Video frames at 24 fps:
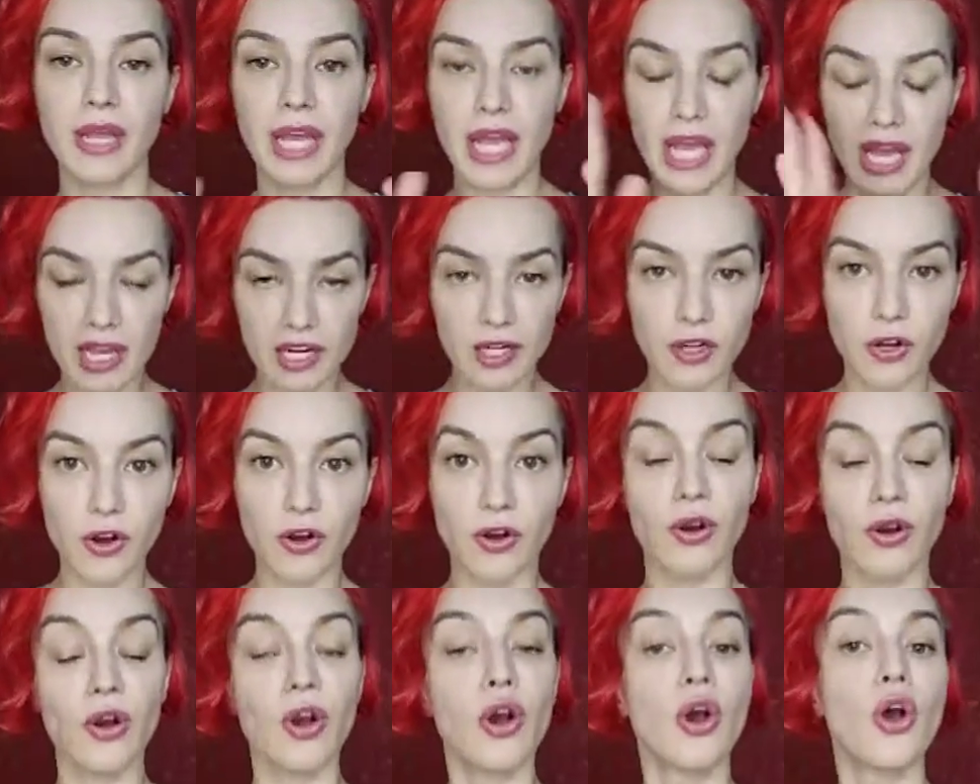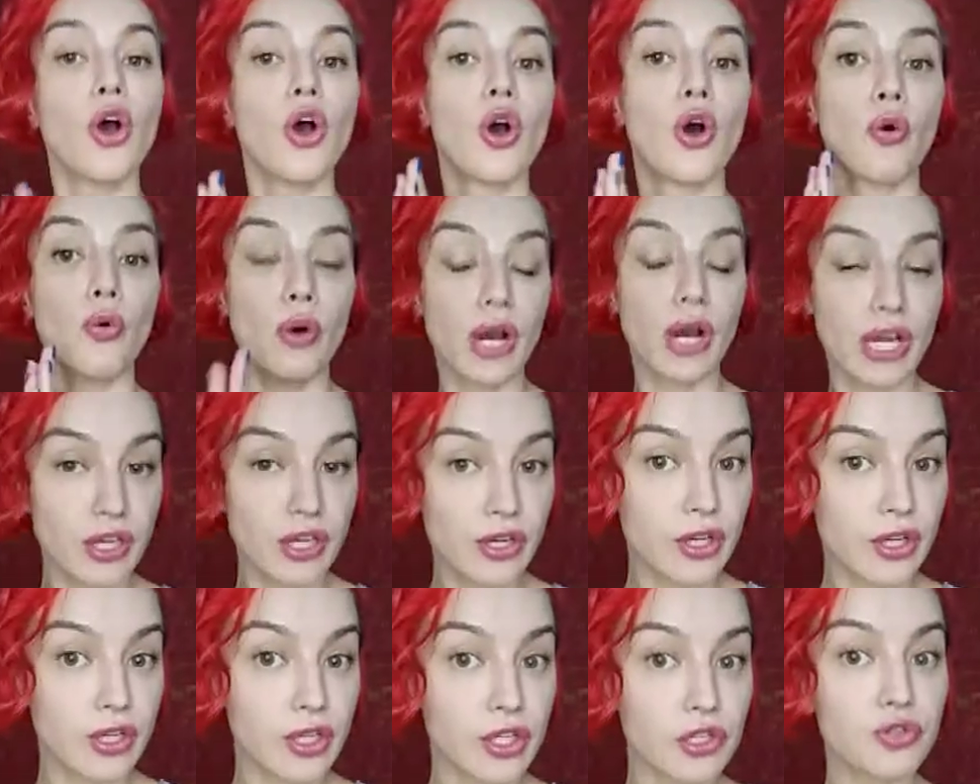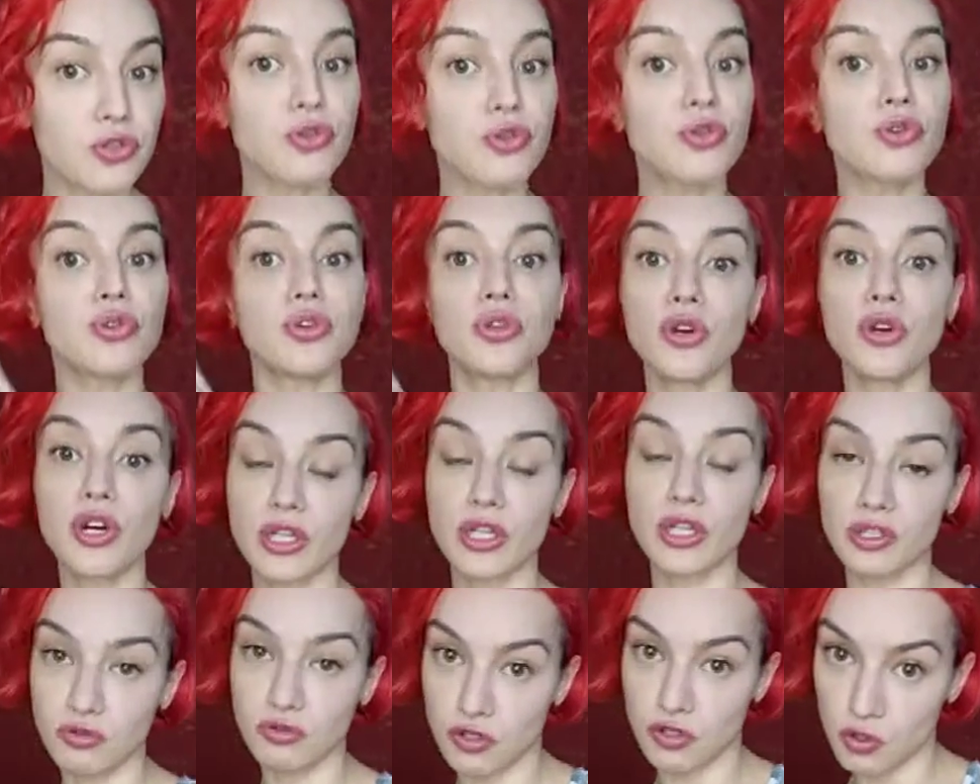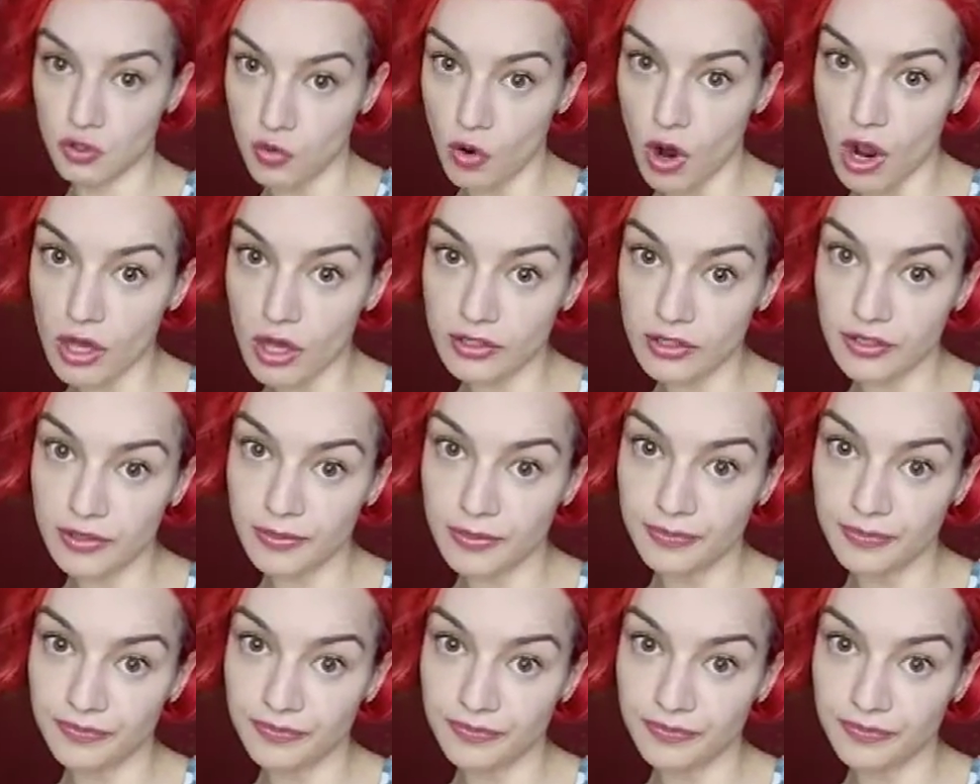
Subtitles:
Ergo, what you gonna do? You're gonna do squat